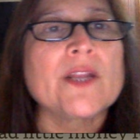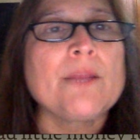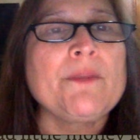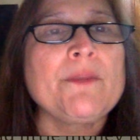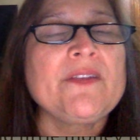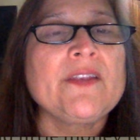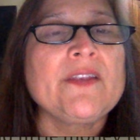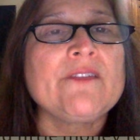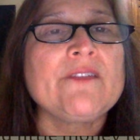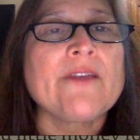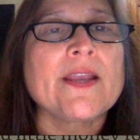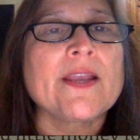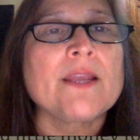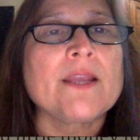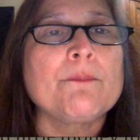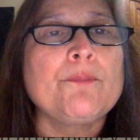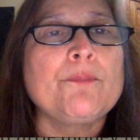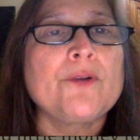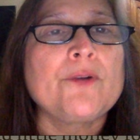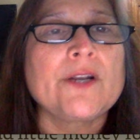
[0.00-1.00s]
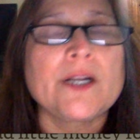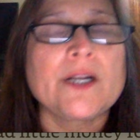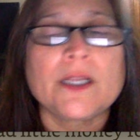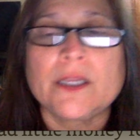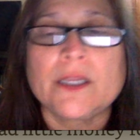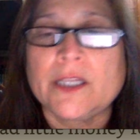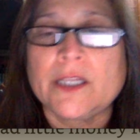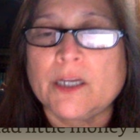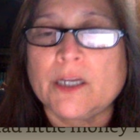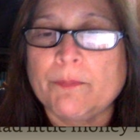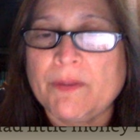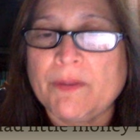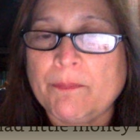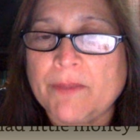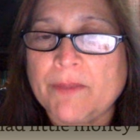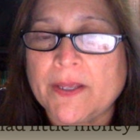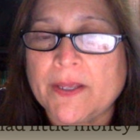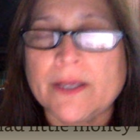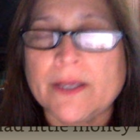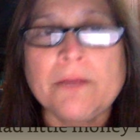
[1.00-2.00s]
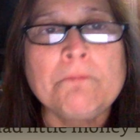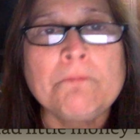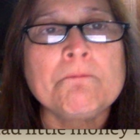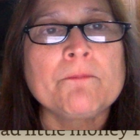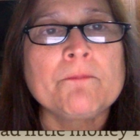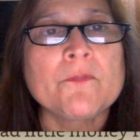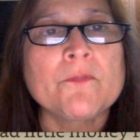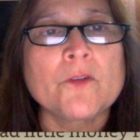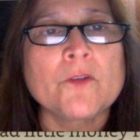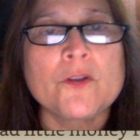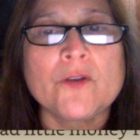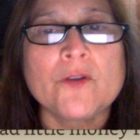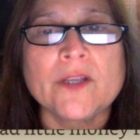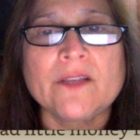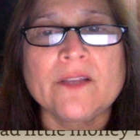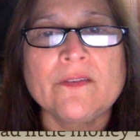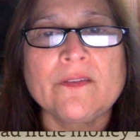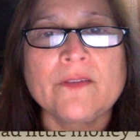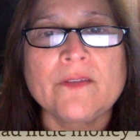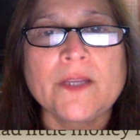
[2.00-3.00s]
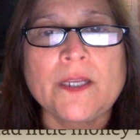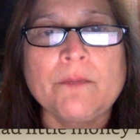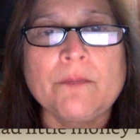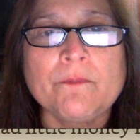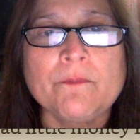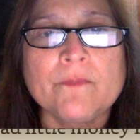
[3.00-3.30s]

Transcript: Let me see if I can put it a little bit big so you can see.